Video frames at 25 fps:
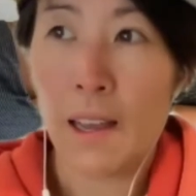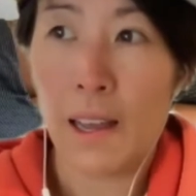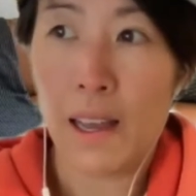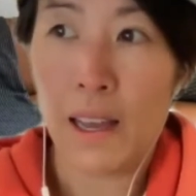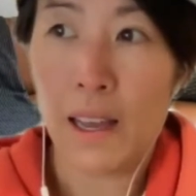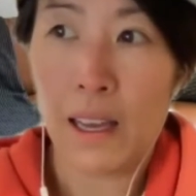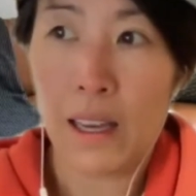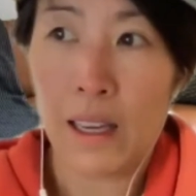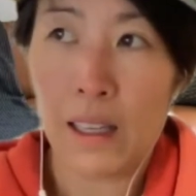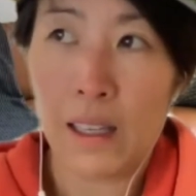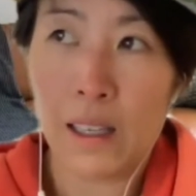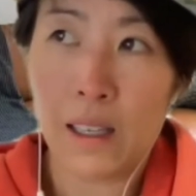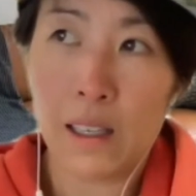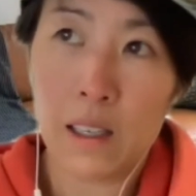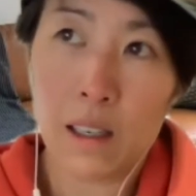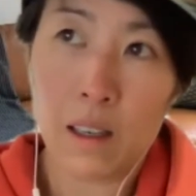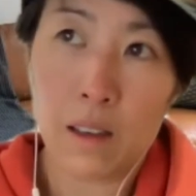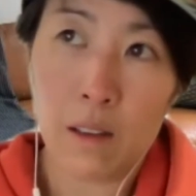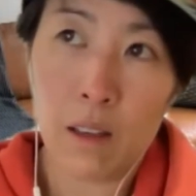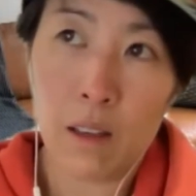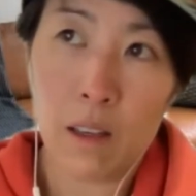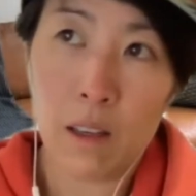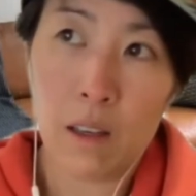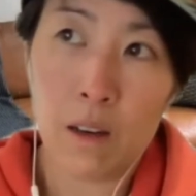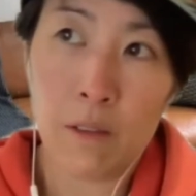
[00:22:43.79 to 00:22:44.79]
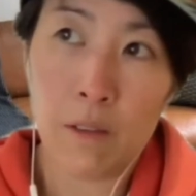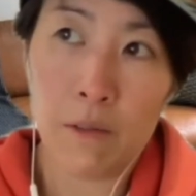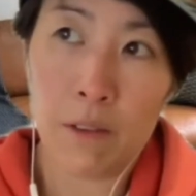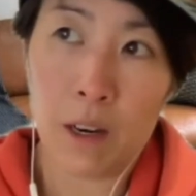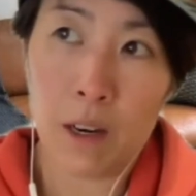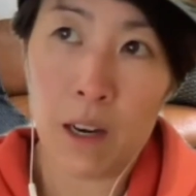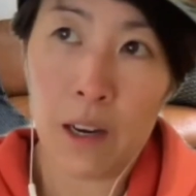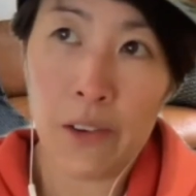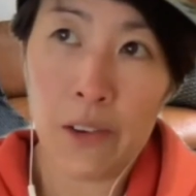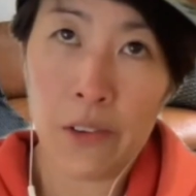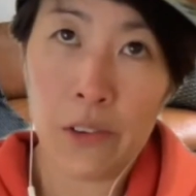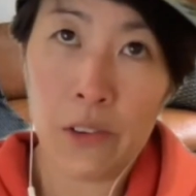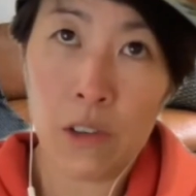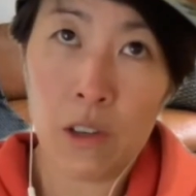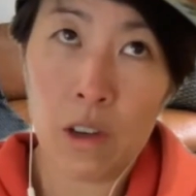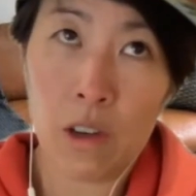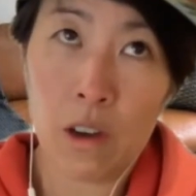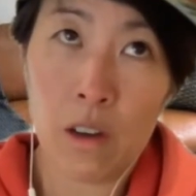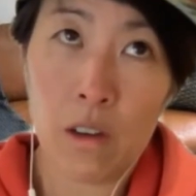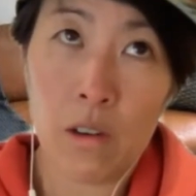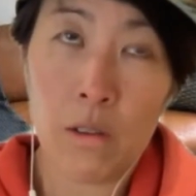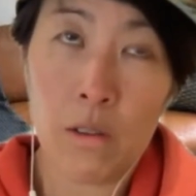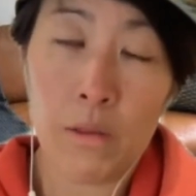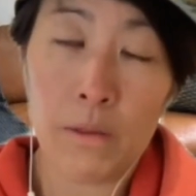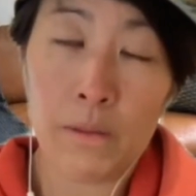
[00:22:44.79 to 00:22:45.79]
And, for us,
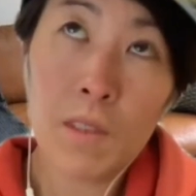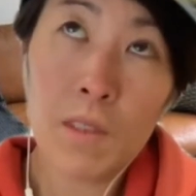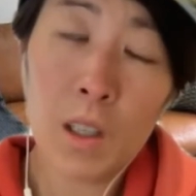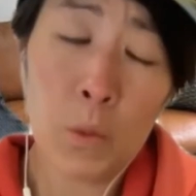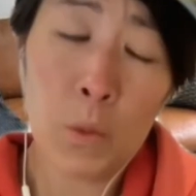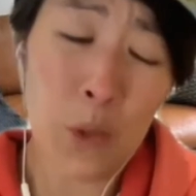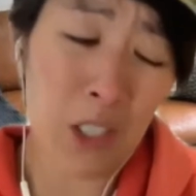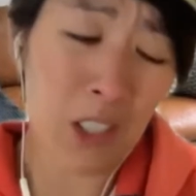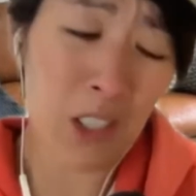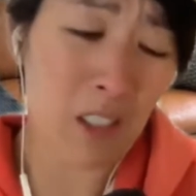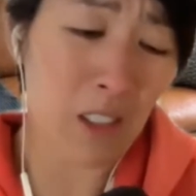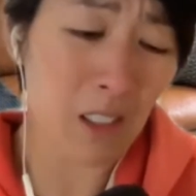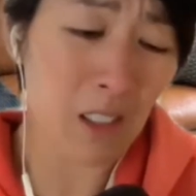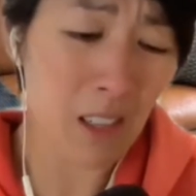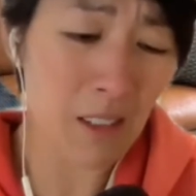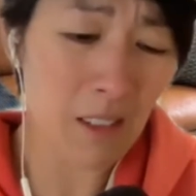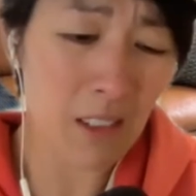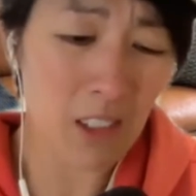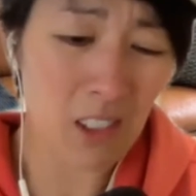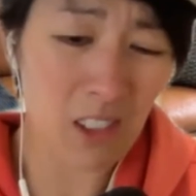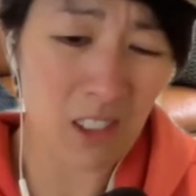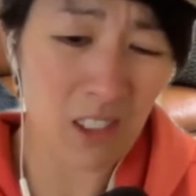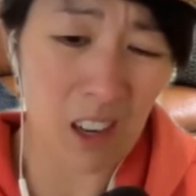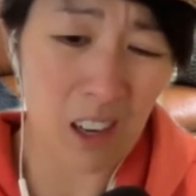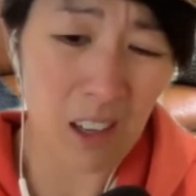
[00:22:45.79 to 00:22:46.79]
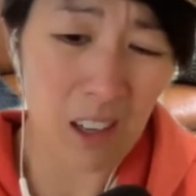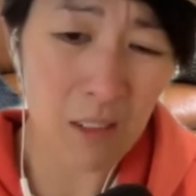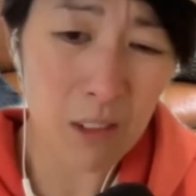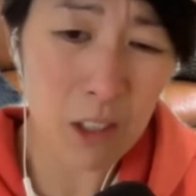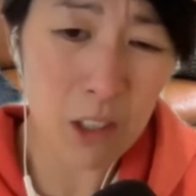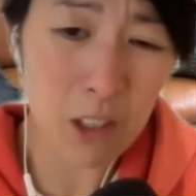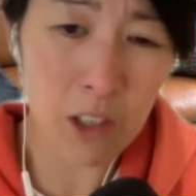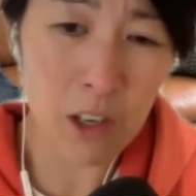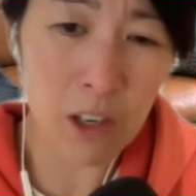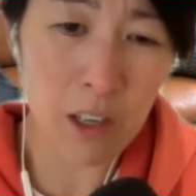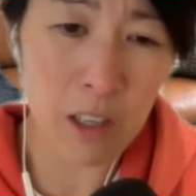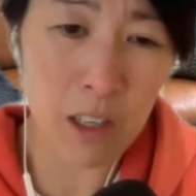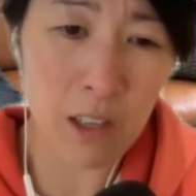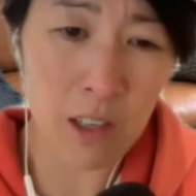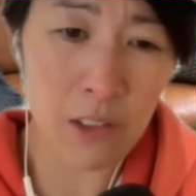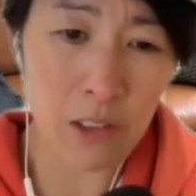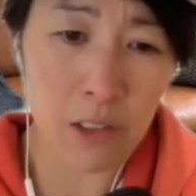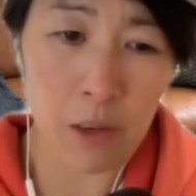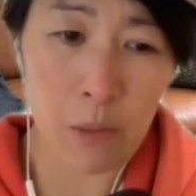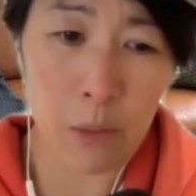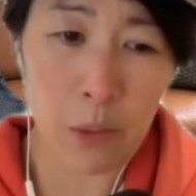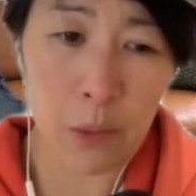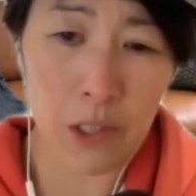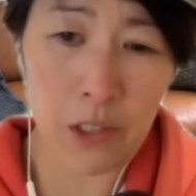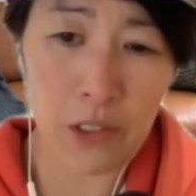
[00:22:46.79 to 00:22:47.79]
kind of, we're still at the start of the journey. So
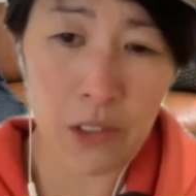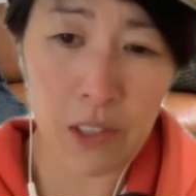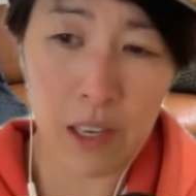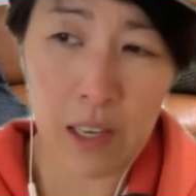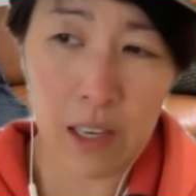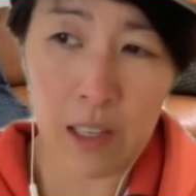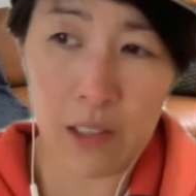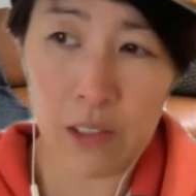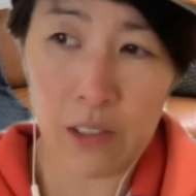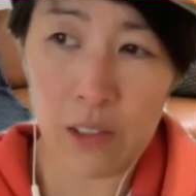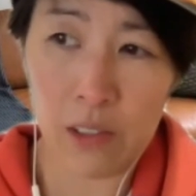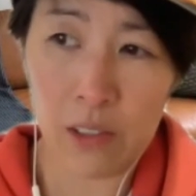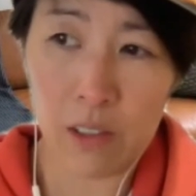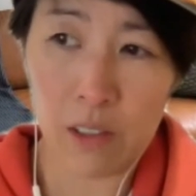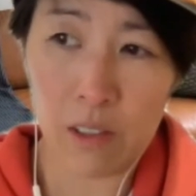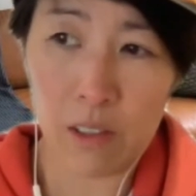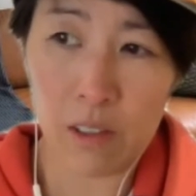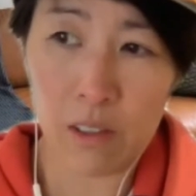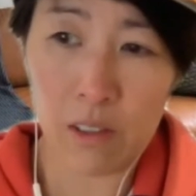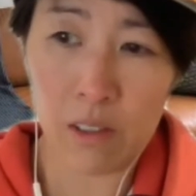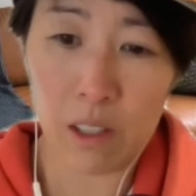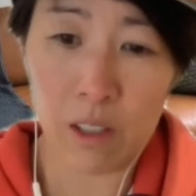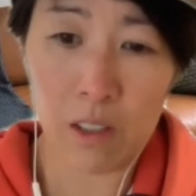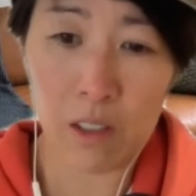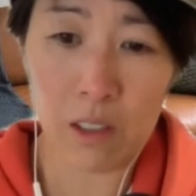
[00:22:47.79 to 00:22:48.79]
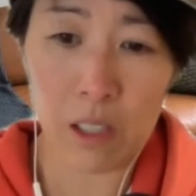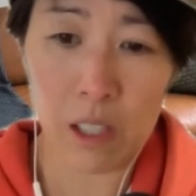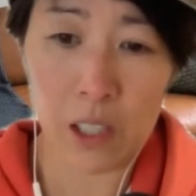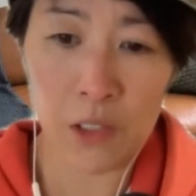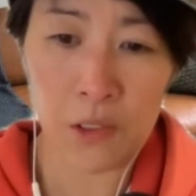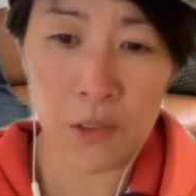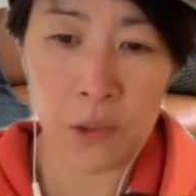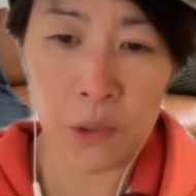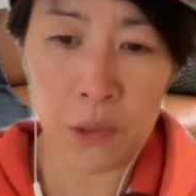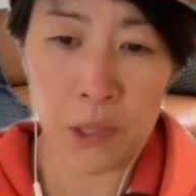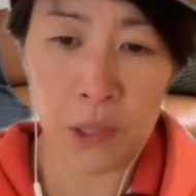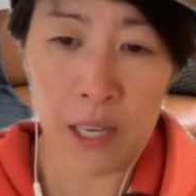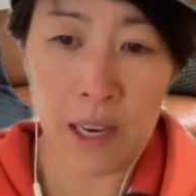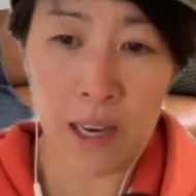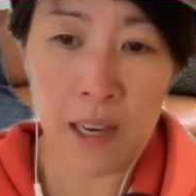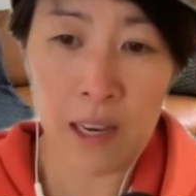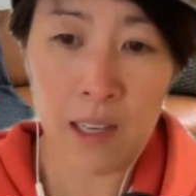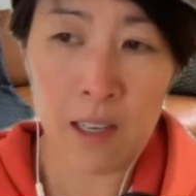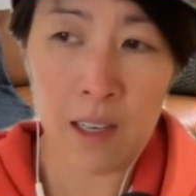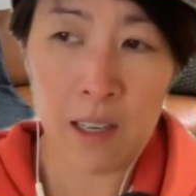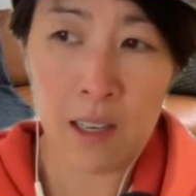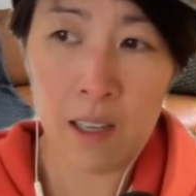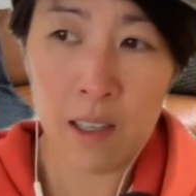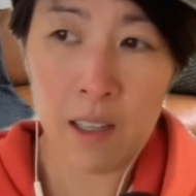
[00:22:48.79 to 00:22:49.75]
I wouldn't say it's successful yet.